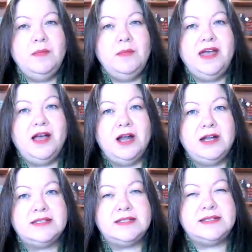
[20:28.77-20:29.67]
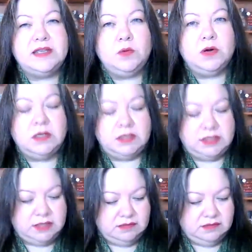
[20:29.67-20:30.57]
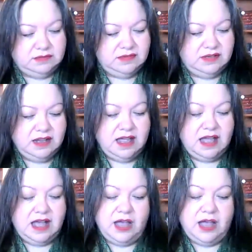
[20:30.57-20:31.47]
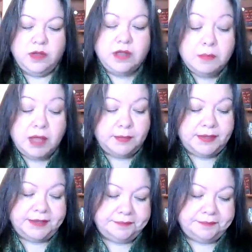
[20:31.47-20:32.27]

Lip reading: my heart at SeaWorld. I will, Mama.